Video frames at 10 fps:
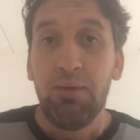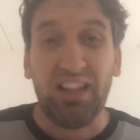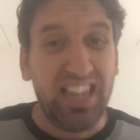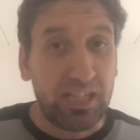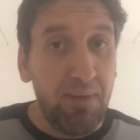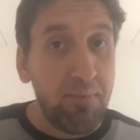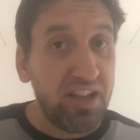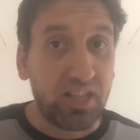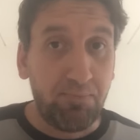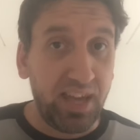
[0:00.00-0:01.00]
But this maybe
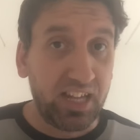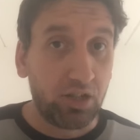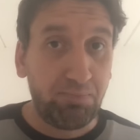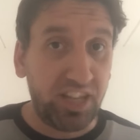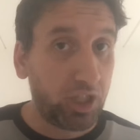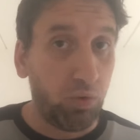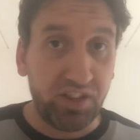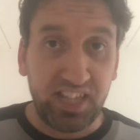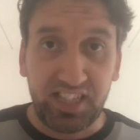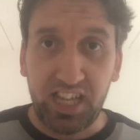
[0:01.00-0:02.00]
is the bigger, biggest
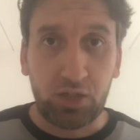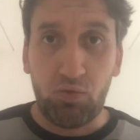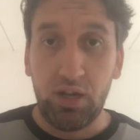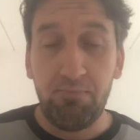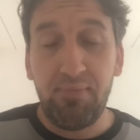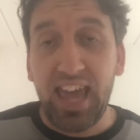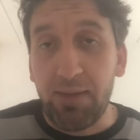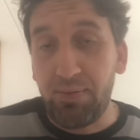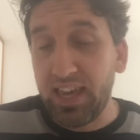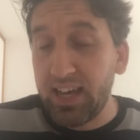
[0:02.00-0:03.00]
one that he has won.
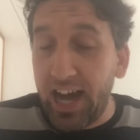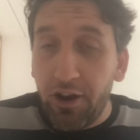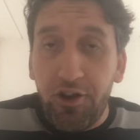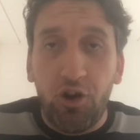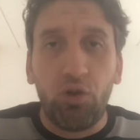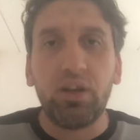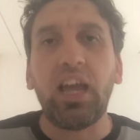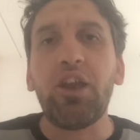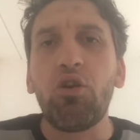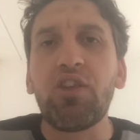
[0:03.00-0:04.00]
Maybe I don't know.
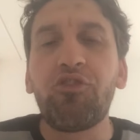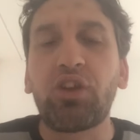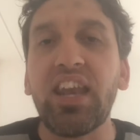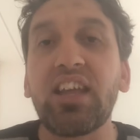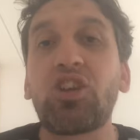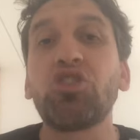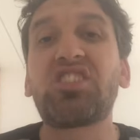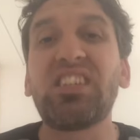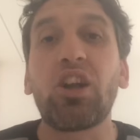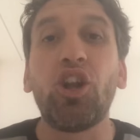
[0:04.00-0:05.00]
I don't know if you can
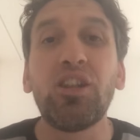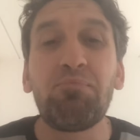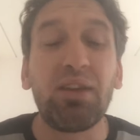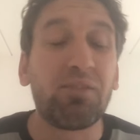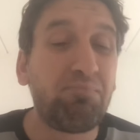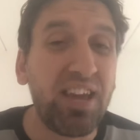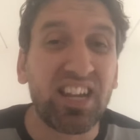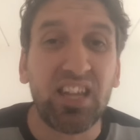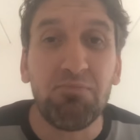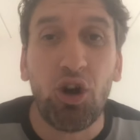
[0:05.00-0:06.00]
consider Olympic
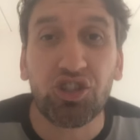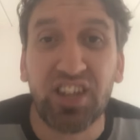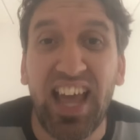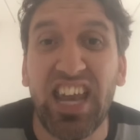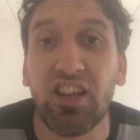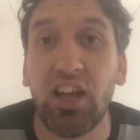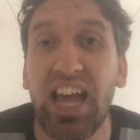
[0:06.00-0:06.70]
bigger than Master and.